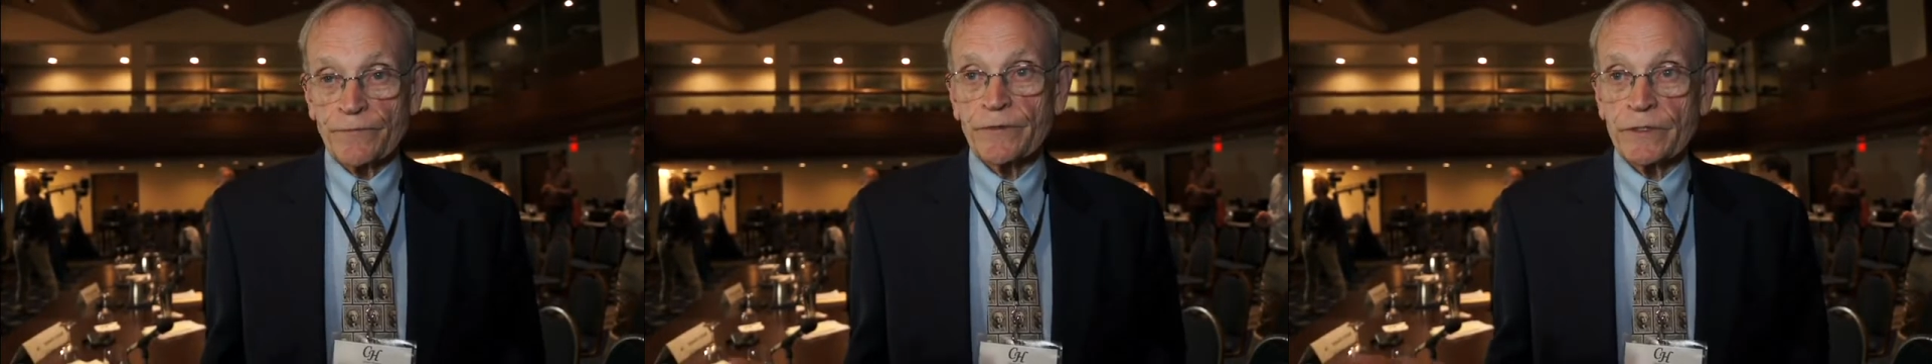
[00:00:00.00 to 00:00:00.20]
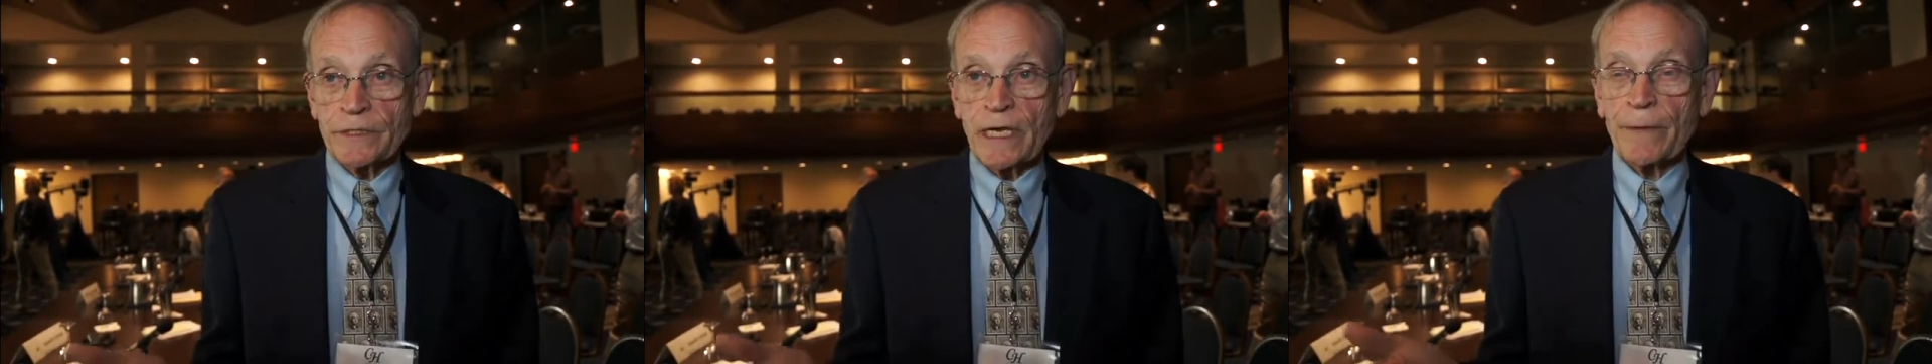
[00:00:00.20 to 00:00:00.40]

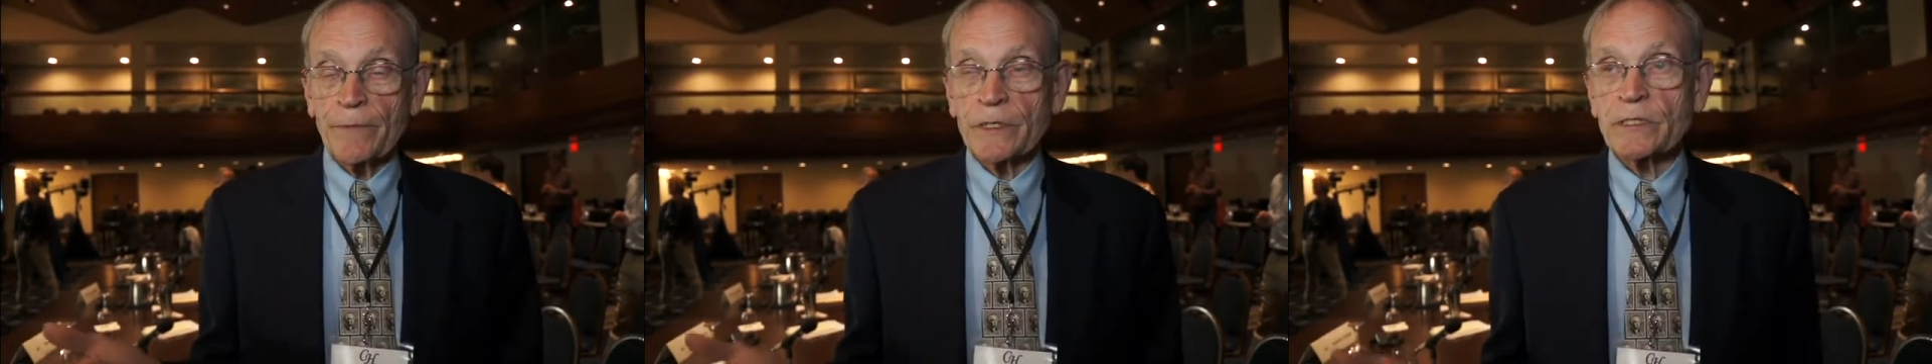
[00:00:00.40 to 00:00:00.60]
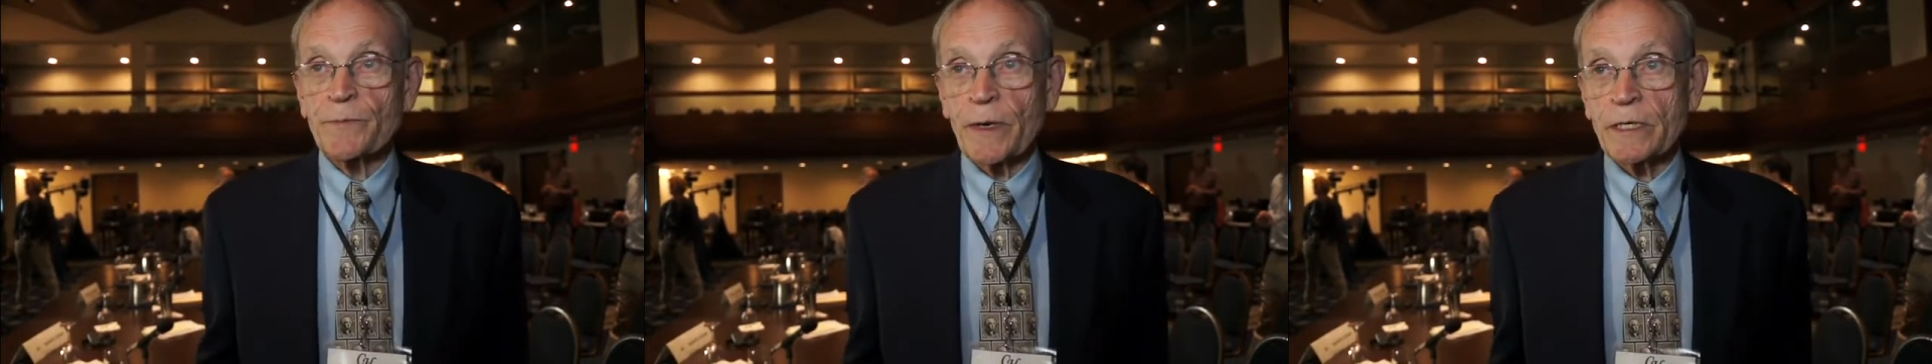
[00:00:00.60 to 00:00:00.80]
for
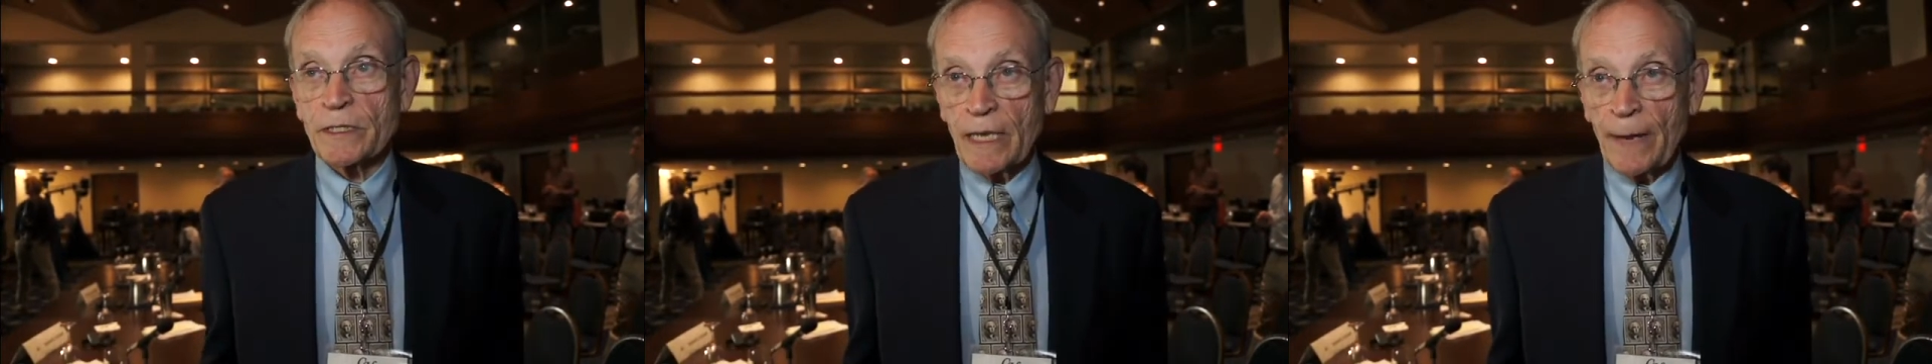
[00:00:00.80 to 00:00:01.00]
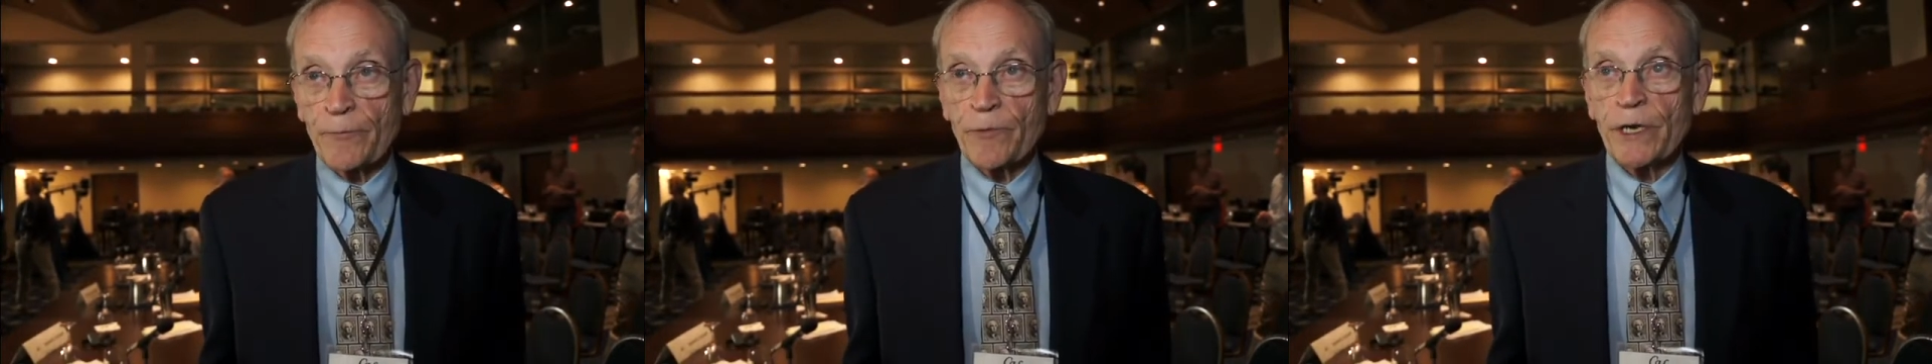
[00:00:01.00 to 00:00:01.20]
example, the
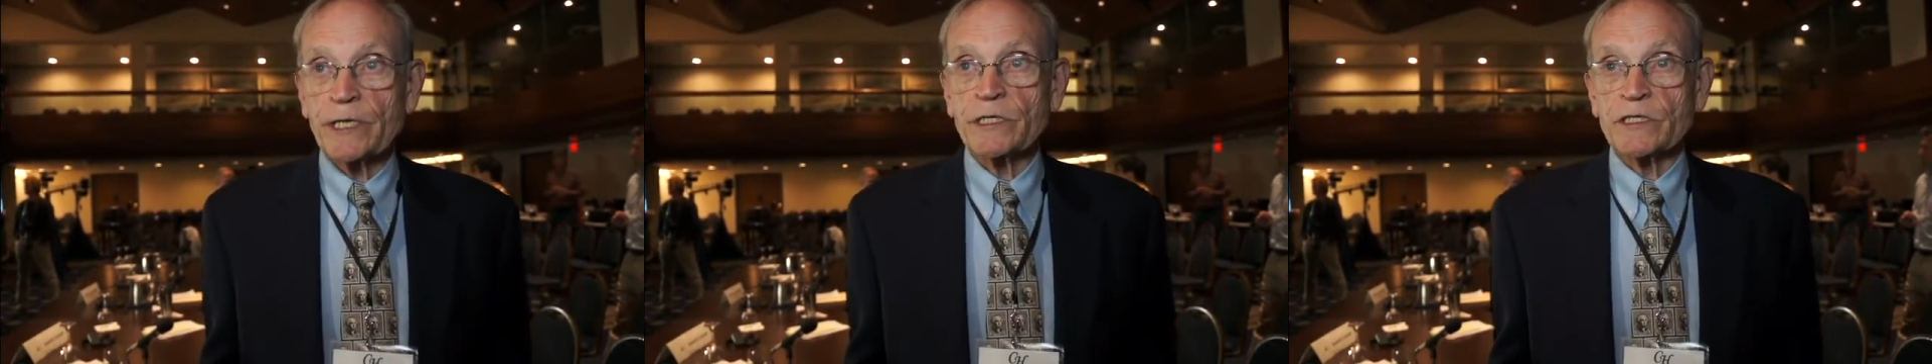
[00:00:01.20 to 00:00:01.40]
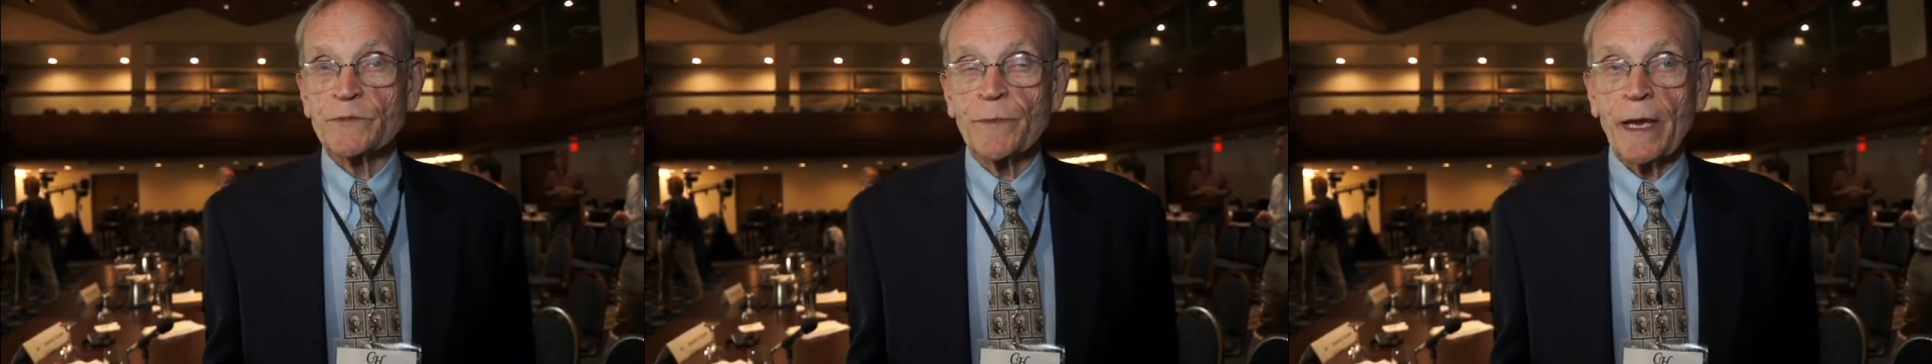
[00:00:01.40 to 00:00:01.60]
Special
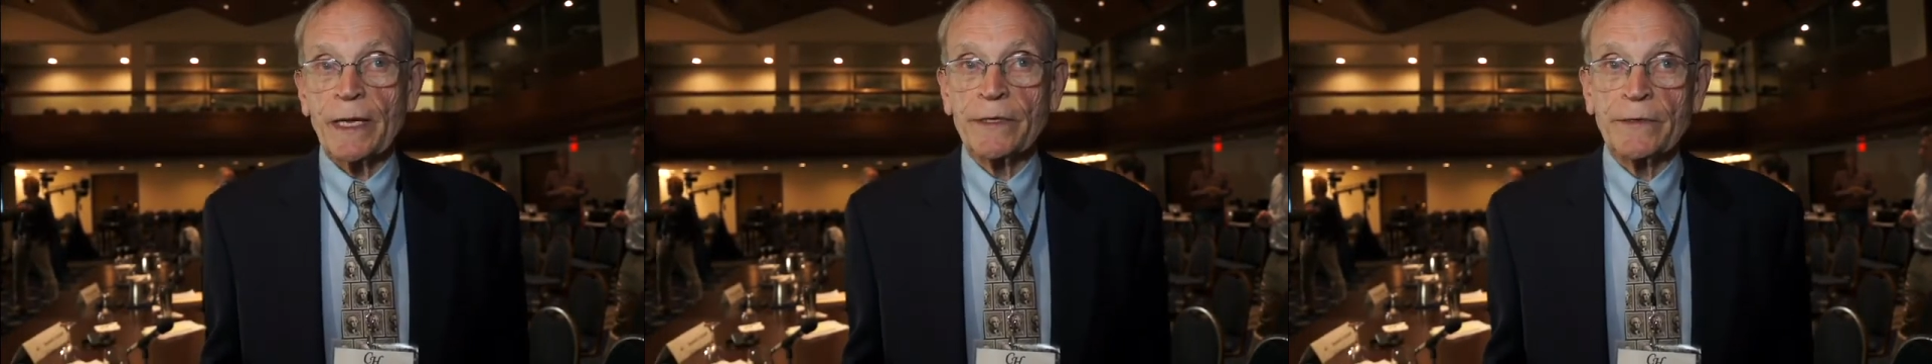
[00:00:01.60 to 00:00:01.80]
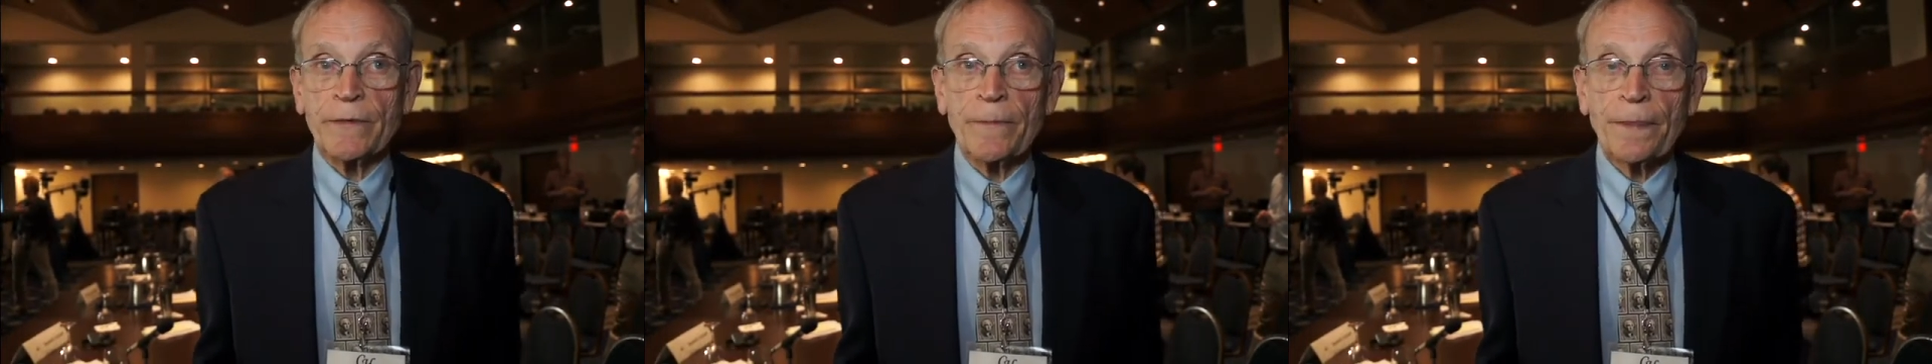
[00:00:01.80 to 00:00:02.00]
Operations
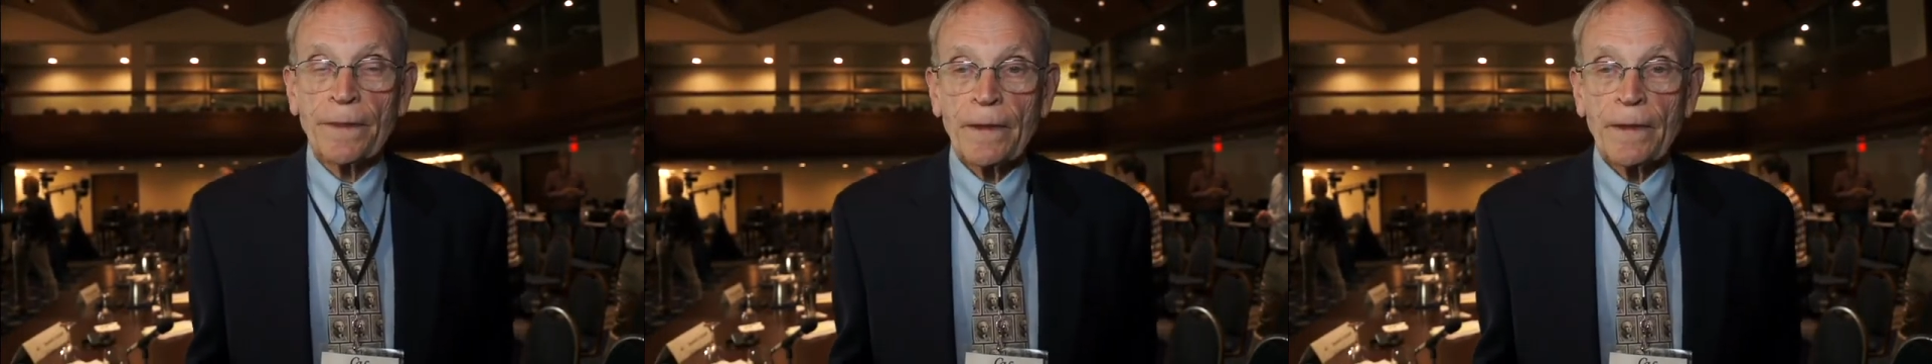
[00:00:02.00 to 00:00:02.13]
Manual